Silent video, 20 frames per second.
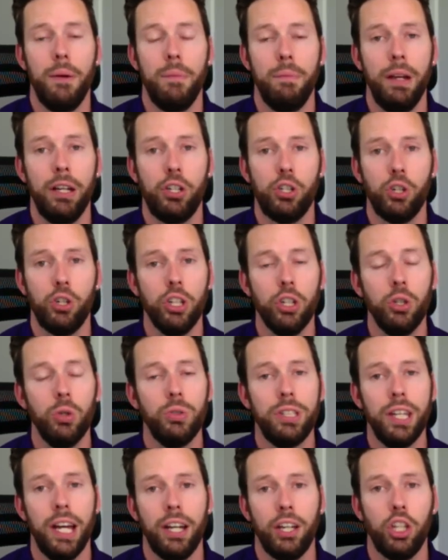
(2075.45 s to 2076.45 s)
make sure to use
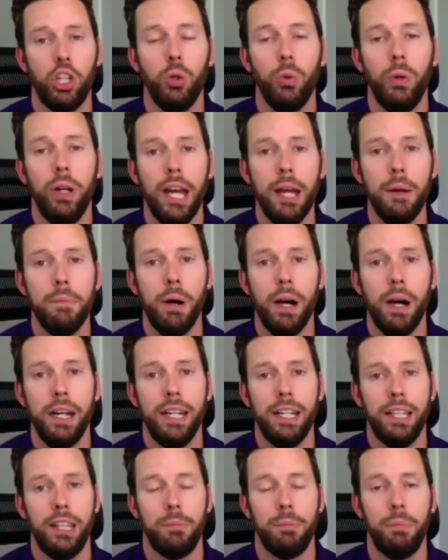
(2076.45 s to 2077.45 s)
that Q&A button
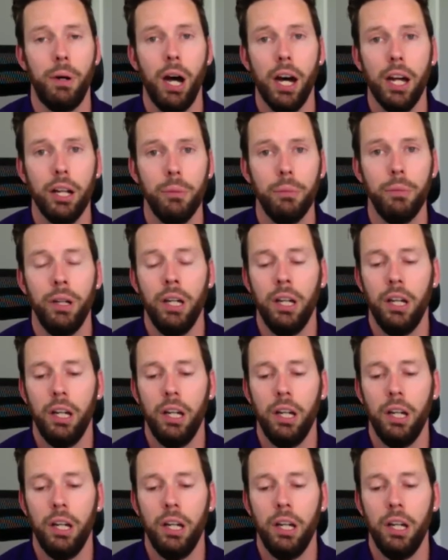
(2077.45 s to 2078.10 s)
at the bottom